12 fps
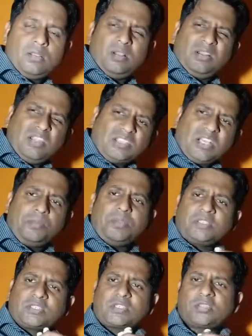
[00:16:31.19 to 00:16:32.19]
Little
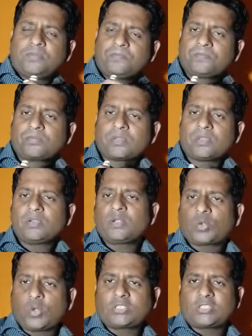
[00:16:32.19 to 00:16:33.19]
bit
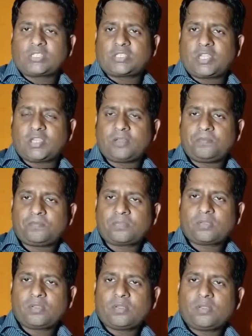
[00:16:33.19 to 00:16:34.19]
twist is there,
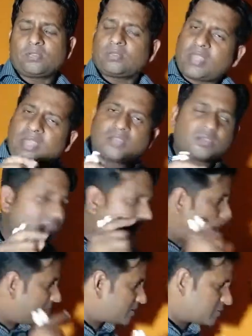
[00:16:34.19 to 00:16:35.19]
that I
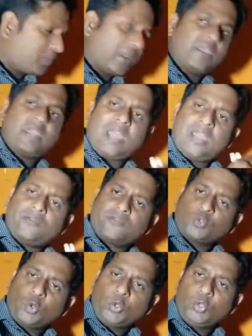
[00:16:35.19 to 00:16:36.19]
have explained, I have
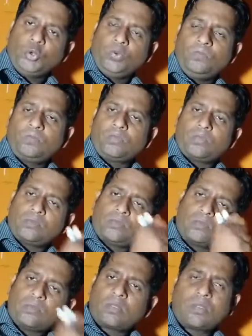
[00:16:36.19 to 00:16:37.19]
shown you.
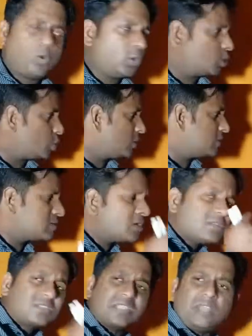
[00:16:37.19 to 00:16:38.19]
Go through this
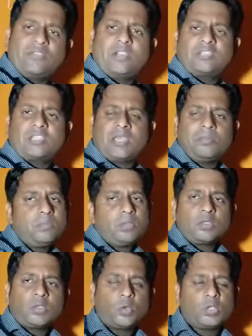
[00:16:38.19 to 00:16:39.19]
several times,
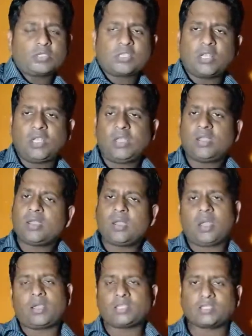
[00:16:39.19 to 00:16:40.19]
you will easily
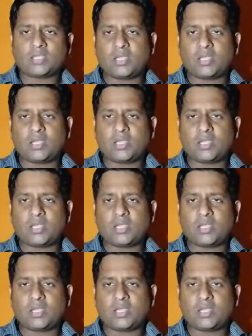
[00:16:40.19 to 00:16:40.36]
understand.